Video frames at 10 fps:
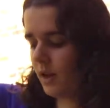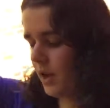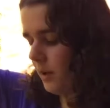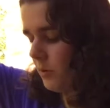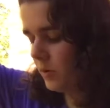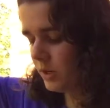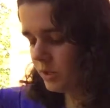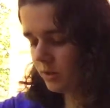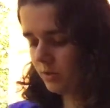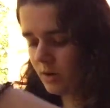I'm going
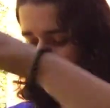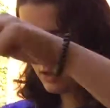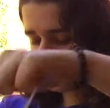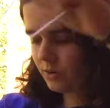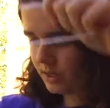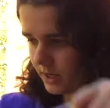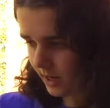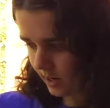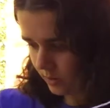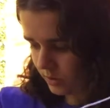to straighten
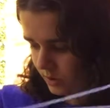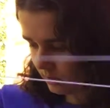out